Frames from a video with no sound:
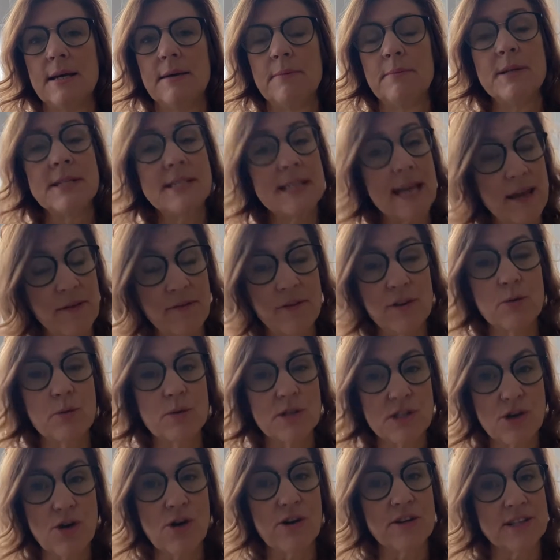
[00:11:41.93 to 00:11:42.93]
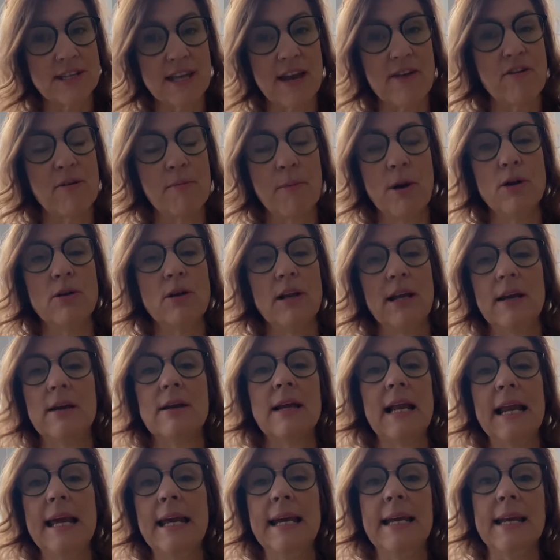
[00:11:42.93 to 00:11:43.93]
But David was not ceremonially
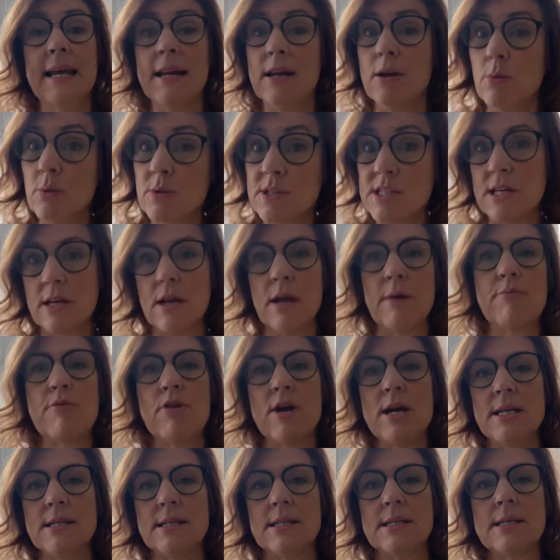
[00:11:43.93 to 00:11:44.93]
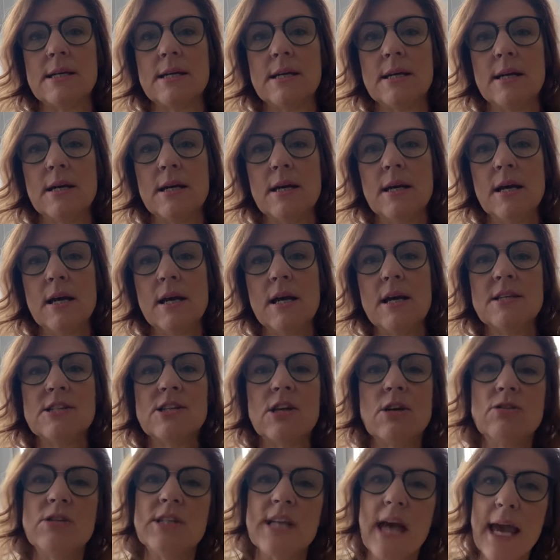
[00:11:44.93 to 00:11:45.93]
clean and he wasn't a priest.
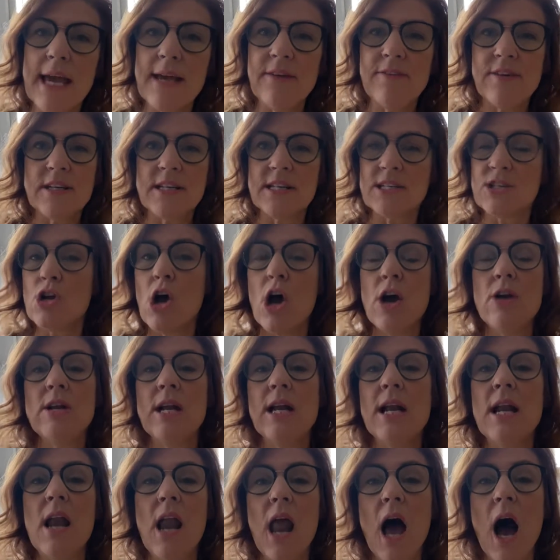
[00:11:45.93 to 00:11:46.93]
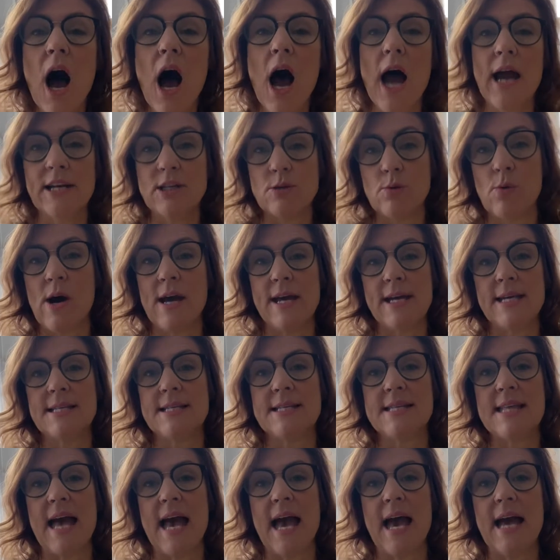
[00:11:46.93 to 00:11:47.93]
So David has not only lied why
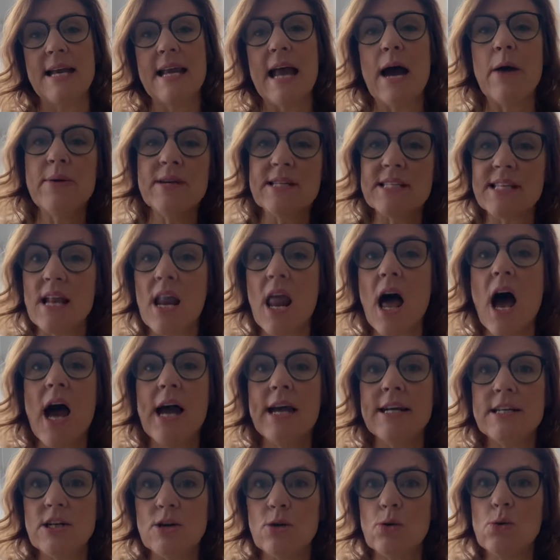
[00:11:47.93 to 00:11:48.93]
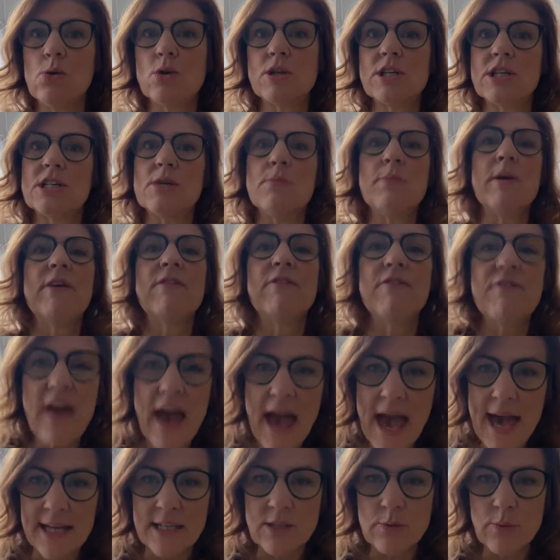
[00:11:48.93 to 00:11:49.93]
he's there, now he's lied in order to be
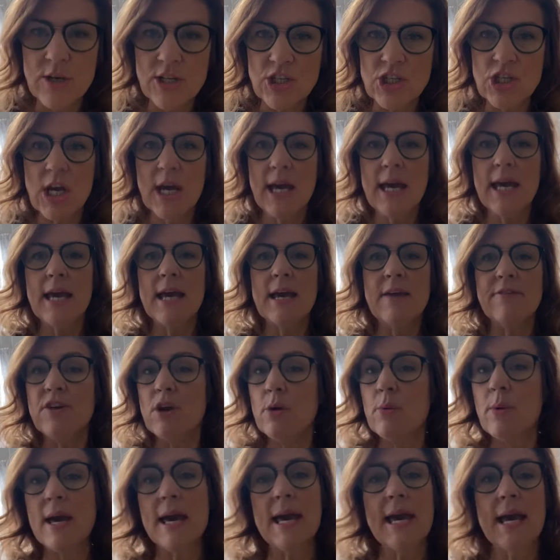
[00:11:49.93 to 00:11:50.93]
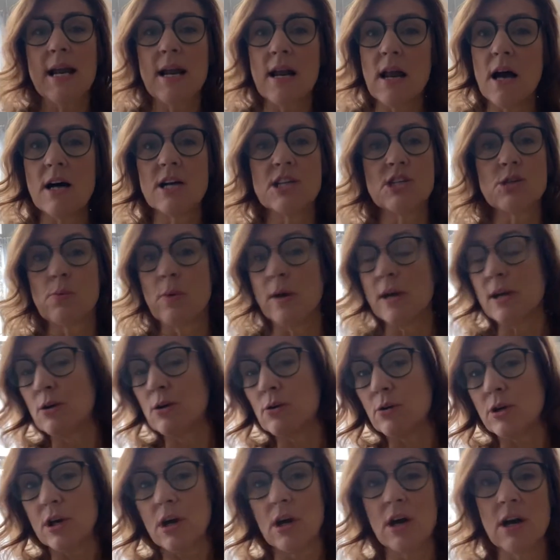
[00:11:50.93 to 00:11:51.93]
fed, which if you were here last
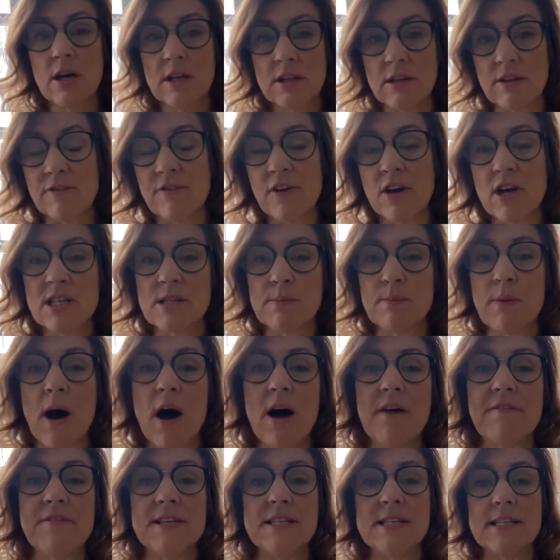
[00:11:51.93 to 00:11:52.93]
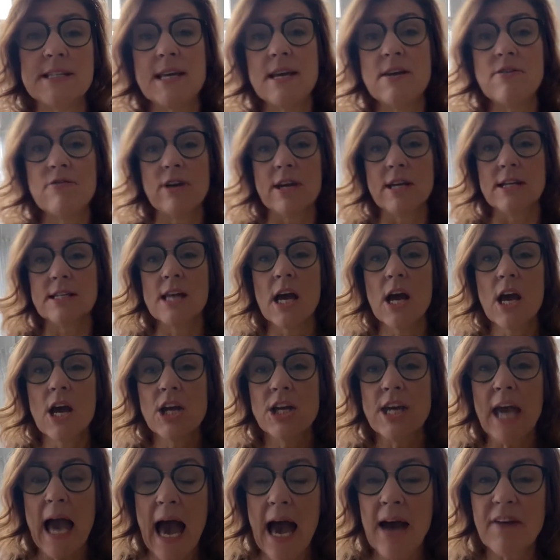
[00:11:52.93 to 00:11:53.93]
week or you heard the first part of this series,
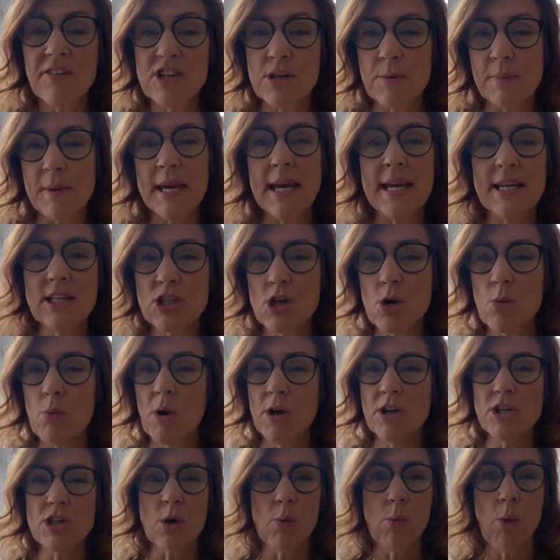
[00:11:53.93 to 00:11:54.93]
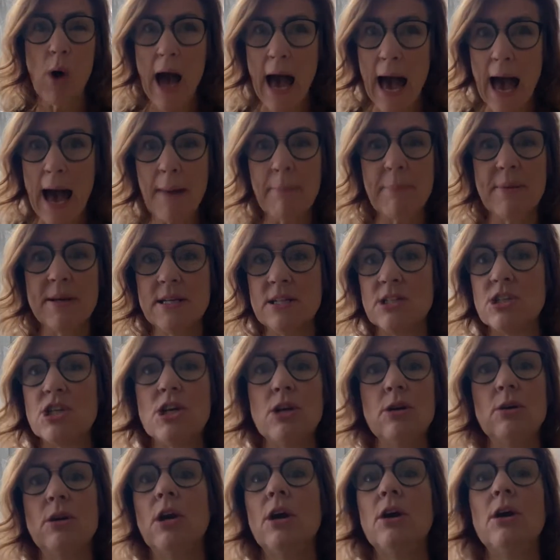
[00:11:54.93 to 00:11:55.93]
you have to begin to wonder what happened to
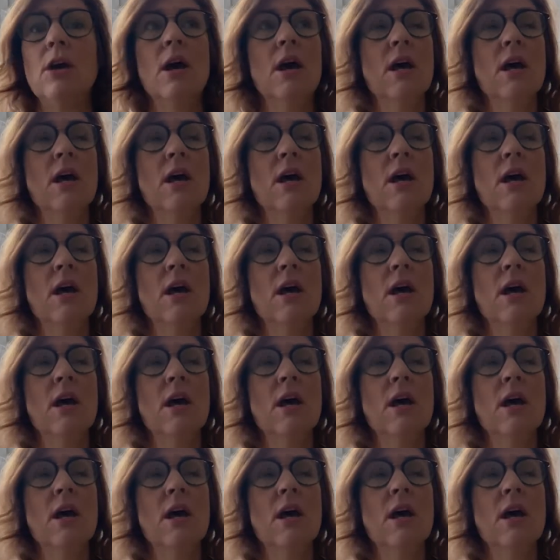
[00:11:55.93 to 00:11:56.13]
you,